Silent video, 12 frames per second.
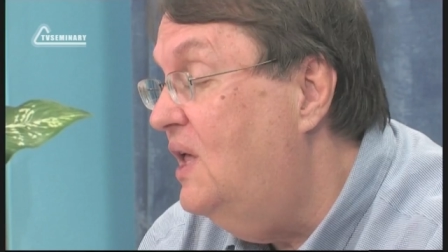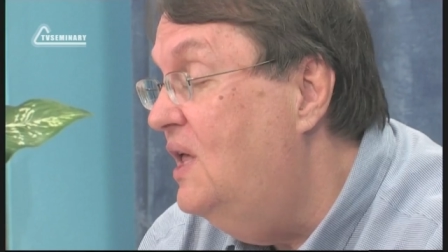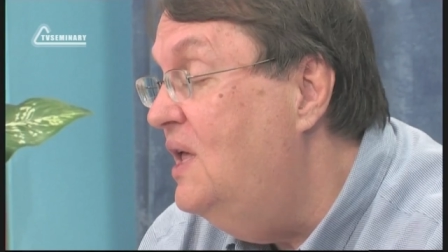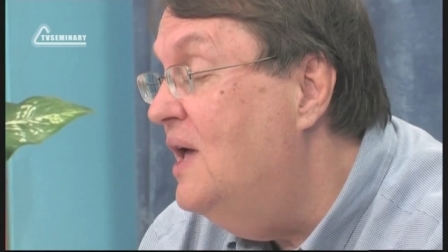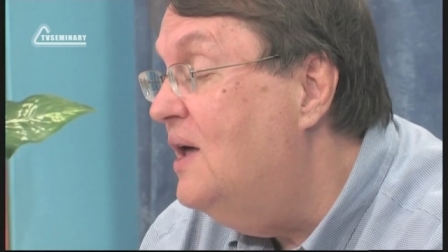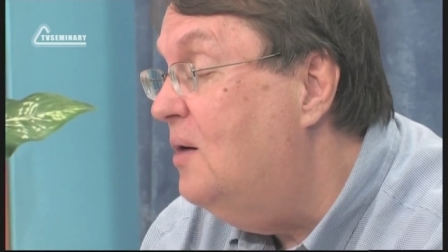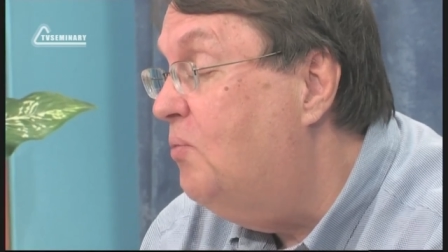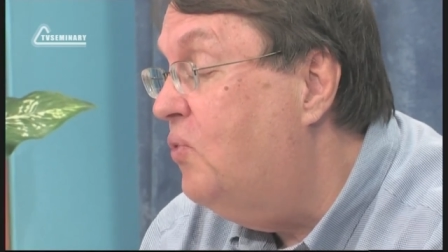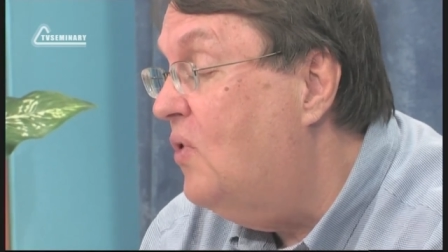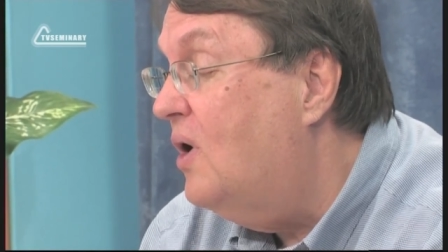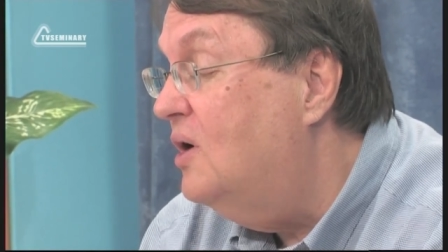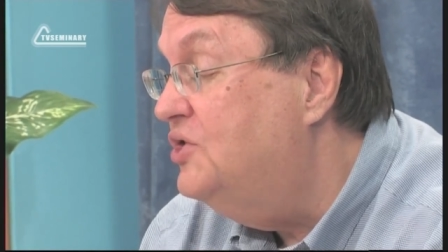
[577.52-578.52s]
he had a
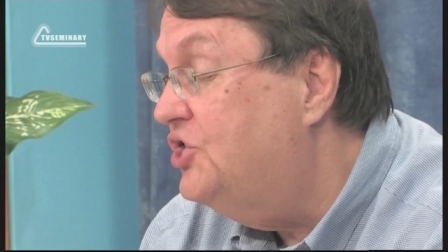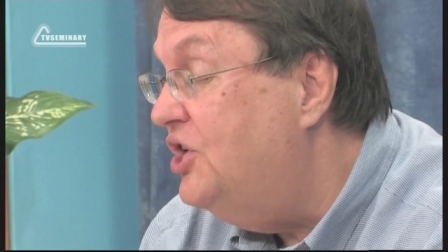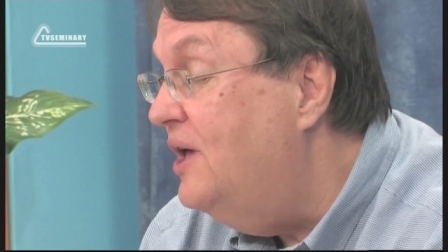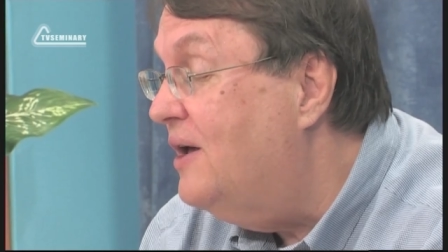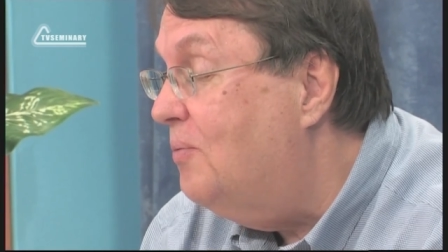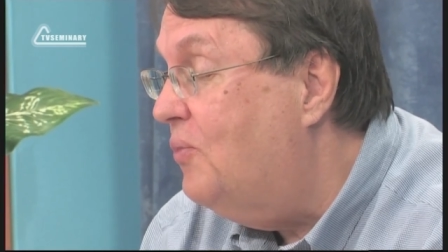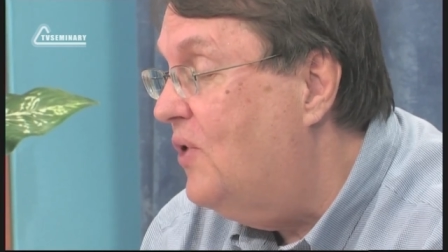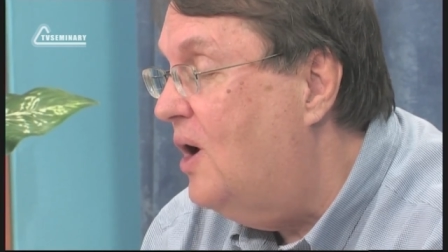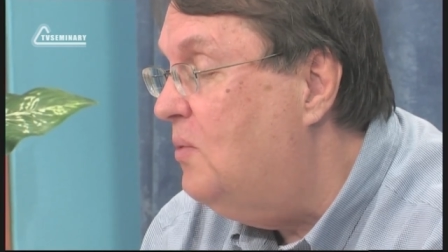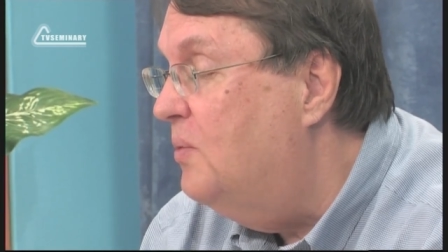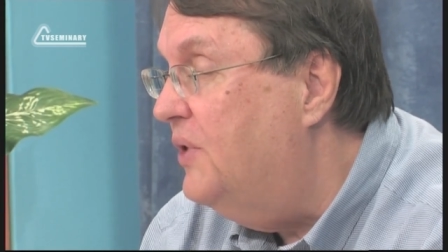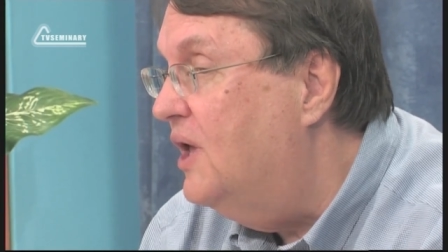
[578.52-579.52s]
she had a
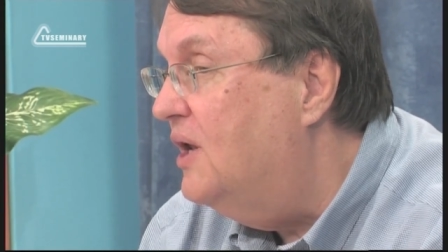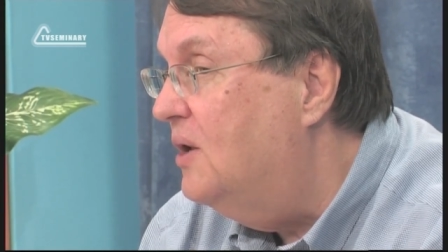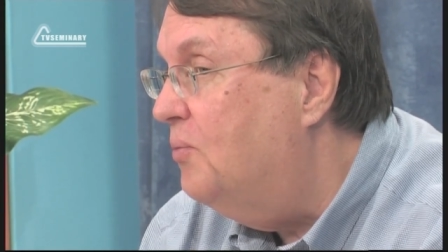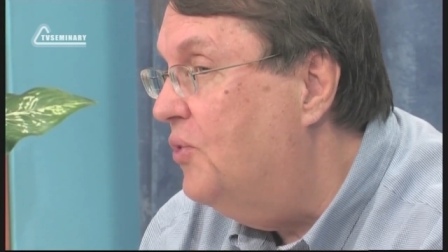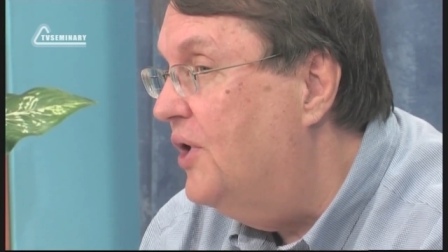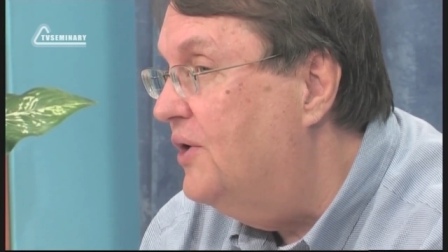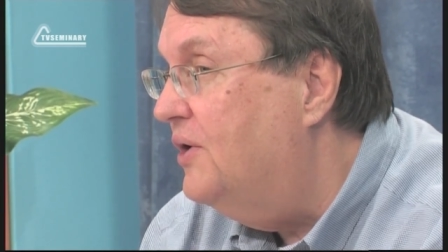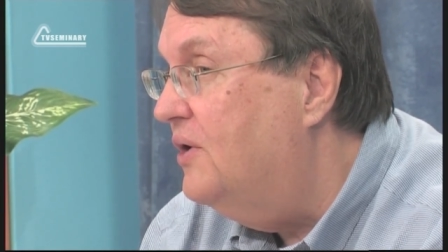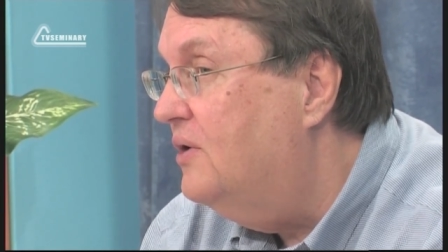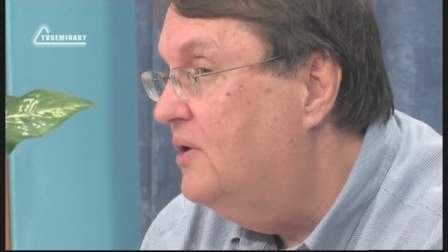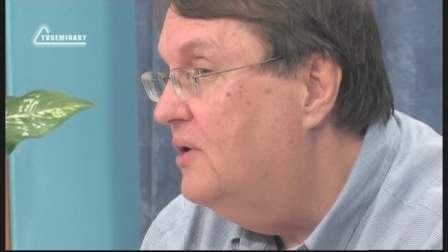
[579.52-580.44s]
problem getting pregnant.